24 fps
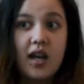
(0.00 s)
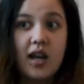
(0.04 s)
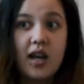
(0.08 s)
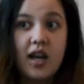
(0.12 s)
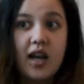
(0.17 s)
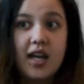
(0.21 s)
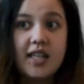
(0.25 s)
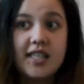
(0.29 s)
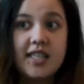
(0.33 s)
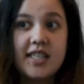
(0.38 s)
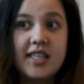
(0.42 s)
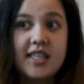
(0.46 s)

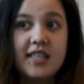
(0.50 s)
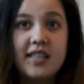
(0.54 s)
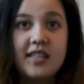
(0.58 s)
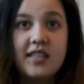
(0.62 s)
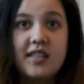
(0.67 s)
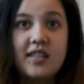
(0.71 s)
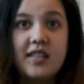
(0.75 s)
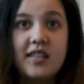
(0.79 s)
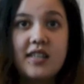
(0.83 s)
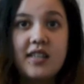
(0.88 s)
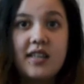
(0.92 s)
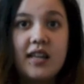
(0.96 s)
I didn't
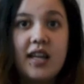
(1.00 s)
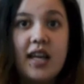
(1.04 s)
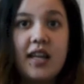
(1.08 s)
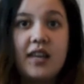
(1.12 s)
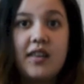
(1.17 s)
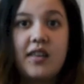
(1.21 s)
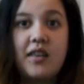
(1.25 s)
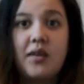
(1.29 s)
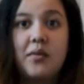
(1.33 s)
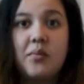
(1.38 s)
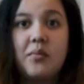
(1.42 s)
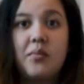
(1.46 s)
let
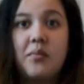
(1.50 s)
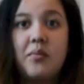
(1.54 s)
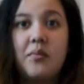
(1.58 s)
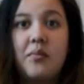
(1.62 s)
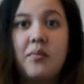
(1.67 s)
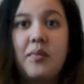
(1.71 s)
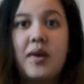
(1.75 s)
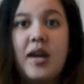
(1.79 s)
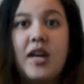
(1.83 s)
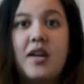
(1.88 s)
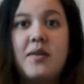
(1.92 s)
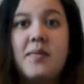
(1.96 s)
them
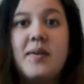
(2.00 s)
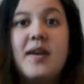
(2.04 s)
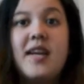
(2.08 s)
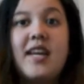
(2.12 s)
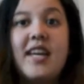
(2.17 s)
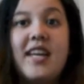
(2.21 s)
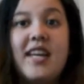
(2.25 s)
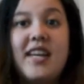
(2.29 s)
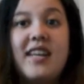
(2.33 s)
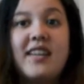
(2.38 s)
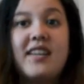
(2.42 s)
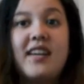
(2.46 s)
make me
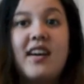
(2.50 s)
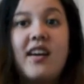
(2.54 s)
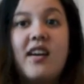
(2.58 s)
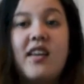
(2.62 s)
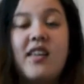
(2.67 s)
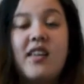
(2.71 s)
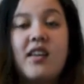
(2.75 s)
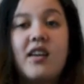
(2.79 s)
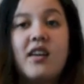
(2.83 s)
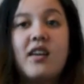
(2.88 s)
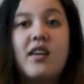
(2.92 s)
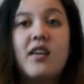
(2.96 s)
eat
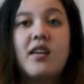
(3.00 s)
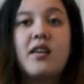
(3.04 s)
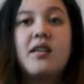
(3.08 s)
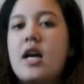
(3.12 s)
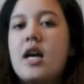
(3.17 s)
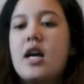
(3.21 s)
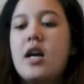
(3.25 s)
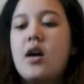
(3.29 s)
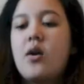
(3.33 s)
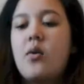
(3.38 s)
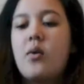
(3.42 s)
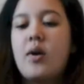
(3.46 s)
either.
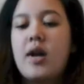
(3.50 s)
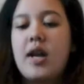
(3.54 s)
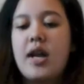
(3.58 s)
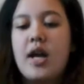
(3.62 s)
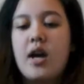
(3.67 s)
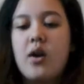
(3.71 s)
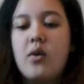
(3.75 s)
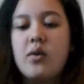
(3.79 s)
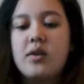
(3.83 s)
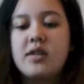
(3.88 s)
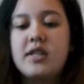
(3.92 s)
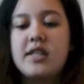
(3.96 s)
When
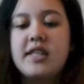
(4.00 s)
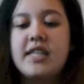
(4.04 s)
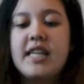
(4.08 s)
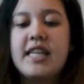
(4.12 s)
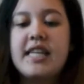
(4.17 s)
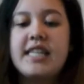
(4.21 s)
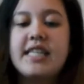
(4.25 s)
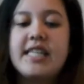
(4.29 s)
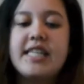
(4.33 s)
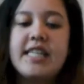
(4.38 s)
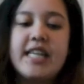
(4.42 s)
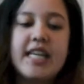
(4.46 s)
I was
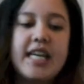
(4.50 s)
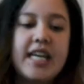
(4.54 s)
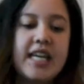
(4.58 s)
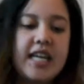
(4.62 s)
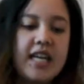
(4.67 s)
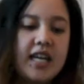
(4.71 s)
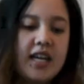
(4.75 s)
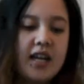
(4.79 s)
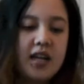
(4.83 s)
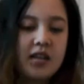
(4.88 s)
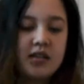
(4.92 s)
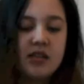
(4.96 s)
16
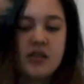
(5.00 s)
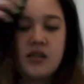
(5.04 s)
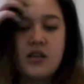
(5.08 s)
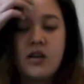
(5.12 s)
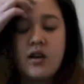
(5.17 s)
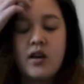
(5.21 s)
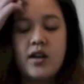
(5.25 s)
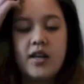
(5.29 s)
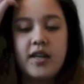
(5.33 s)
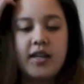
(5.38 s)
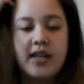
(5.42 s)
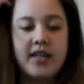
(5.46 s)
and I
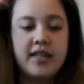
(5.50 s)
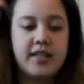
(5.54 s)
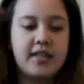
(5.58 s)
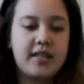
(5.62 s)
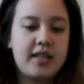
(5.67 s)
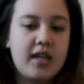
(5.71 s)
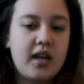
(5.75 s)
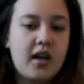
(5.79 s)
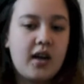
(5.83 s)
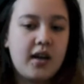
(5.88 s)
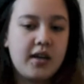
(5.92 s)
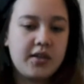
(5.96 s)
started
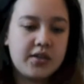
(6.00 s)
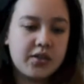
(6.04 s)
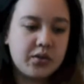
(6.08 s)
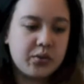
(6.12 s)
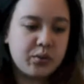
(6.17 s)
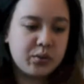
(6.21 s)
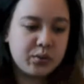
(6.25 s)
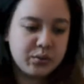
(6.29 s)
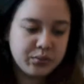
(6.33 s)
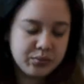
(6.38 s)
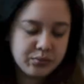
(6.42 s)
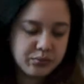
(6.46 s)
high
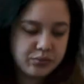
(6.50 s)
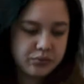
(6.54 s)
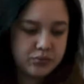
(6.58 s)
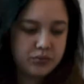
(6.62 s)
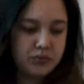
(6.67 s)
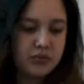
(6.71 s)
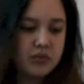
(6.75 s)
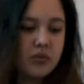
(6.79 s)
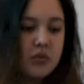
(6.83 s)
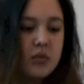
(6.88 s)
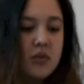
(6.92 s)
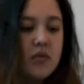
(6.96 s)
school,
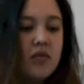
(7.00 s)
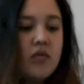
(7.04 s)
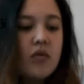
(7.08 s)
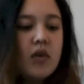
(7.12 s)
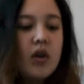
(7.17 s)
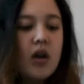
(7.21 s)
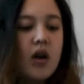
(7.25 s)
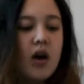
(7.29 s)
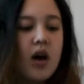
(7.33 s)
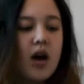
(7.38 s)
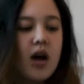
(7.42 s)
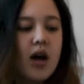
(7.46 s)

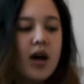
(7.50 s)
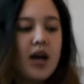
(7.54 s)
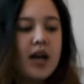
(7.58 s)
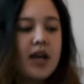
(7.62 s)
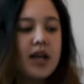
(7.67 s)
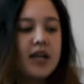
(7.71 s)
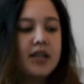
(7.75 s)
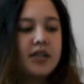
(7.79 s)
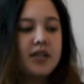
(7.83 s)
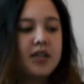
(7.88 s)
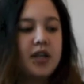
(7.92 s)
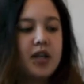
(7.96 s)

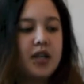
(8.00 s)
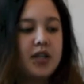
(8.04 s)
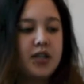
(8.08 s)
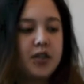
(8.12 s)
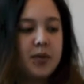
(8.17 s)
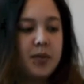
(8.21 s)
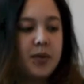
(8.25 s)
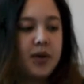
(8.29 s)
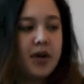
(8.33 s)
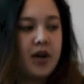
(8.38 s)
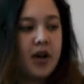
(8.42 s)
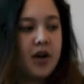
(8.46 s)
I started
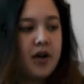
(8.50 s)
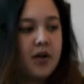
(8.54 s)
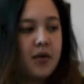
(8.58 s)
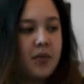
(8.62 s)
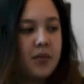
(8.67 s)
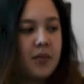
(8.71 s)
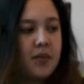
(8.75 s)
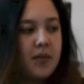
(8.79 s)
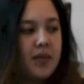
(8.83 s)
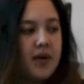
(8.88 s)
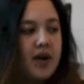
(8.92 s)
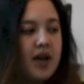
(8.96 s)
to
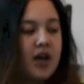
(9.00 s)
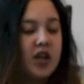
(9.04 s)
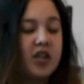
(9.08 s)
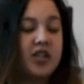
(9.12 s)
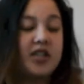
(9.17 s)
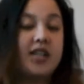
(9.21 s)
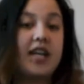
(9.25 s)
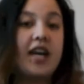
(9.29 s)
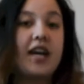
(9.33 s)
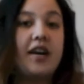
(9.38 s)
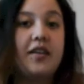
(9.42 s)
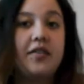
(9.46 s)
become a
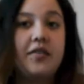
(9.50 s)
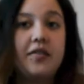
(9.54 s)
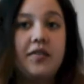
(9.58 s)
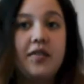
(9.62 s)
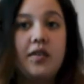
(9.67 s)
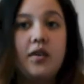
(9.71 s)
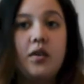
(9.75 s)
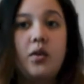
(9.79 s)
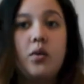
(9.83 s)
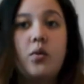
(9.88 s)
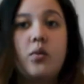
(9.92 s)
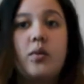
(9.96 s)
chef,
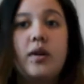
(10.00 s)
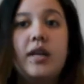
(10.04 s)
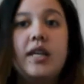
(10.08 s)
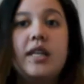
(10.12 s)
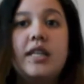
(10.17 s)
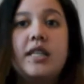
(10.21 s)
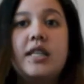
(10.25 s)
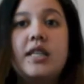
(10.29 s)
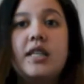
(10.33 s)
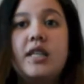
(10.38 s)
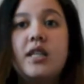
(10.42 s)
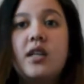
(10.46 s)

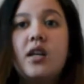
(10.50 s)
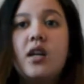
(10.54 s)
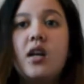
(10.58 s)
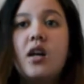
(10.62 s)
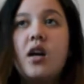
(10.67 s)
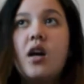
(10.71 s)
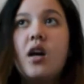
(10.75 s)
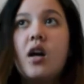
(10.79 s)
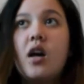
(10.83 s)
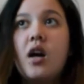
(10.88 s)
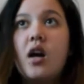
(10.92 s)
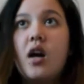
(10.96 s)
which
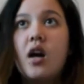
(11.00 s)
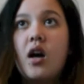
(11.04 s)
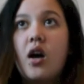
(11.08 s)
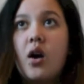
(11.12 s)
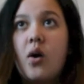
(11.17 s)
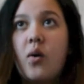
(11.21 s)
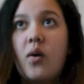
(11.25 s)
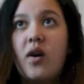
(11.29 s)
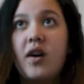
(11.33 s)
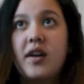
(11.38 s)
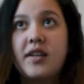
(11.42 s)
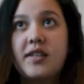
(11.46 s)

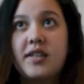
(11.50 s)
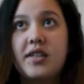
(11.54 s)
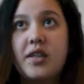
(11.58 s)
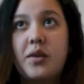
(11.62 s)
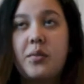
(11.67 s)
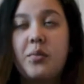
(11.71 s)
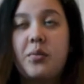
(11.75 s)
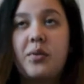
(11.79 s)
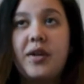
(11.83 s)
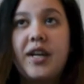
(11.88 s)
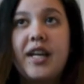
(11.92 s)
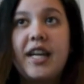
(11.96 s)
was a
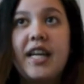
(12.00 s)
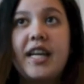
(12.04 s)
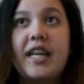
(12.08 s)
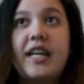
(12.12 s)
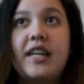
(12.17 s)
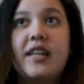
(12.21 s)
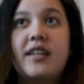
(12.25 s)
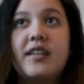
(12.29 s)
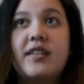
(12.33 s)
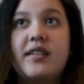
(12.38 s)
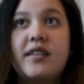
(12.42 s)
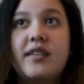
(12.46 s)

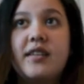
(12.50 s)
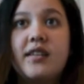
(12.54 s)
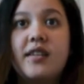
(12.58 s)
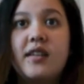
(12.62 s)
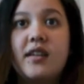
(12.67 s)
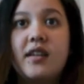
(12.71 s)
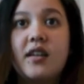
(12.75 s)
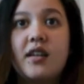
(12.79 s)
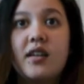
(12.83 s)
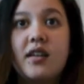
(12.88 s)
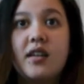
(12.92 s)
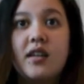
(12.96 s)
pretty
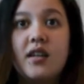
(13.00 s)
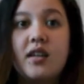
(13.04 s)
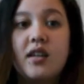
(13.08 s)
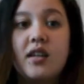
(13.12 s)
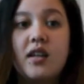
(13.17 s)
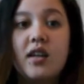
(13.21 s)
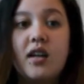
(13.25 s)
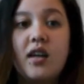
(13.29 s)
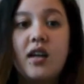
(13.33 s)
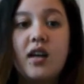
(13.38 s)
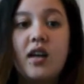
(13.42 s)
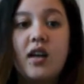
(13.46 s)

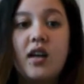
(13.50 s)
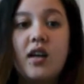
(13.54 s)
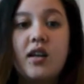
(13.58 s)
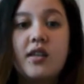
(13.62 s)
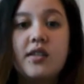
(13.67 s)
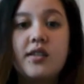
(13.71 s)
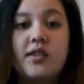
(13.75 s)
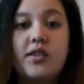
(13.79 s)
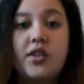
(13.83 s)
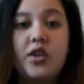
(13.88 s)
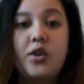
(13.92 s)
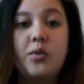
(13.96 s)

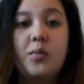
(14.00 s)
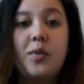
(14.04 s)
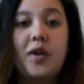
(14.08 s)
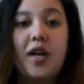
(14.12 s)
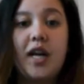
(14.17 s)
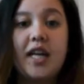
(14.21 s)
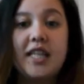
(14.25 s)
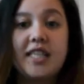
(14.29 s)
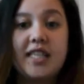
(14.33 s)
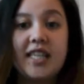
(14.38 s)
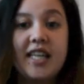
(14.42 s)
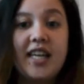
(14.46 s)
stupid
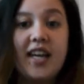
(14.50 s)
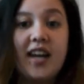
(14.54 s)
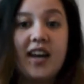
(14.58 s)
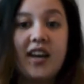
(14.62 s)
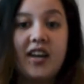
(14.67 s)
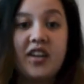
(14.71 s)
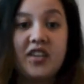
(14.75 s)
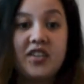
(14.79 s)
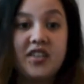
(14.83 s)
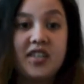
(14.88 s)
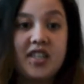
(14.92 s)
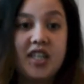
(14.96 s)
idea
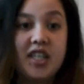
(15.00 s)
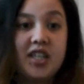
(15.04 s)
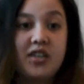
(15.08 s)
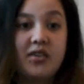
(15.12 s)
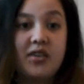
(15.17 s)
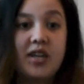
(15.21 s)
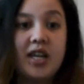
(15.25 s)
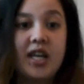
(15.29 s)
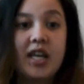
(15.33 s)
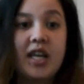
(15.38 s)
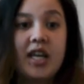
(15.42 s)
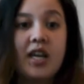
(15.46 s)

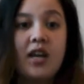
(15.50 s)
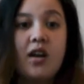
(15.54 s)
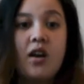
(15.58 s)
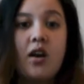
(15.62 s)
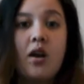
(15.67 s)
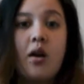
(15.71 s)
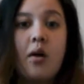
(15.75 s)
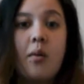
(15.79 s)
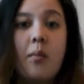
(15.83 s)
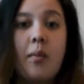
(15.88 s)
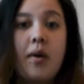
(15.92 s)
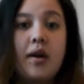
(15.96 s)
considering
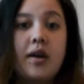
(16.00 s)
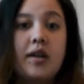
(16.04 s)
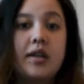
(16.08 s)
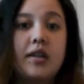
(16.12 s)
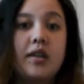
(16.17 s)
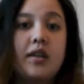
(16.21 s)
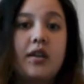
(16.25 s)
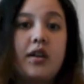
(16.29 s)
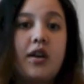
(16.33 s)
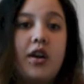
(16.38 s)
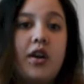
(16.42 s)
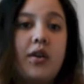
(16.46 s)

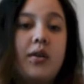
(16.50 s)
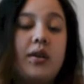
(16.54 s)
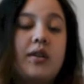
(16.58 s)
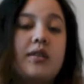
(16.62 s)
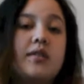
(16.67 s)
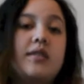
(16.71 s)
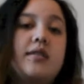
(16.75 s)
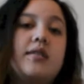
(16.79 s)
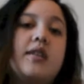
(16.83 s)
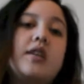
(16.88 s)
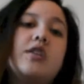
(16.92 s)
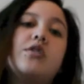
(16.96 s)
my
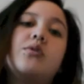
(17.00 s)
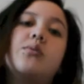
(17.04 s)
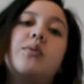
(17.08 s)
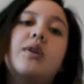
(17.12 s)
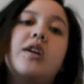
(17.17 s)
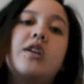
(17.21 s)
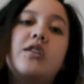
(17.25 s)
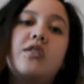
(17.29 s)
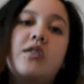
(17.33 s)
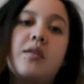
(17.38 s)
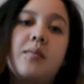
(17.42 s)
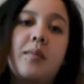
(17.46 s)
current
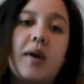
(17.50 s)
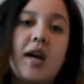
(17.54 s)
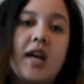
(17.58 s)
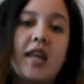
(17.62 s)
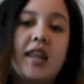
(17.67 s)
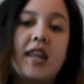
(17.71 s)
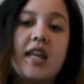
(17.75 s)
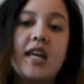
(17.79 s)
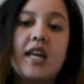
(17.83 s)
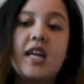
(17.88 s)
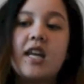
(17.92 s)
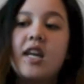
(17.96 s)
situation back
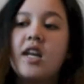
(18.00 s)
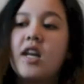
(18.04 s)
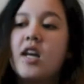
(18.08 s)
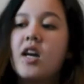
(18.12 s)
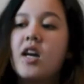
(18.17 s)
then.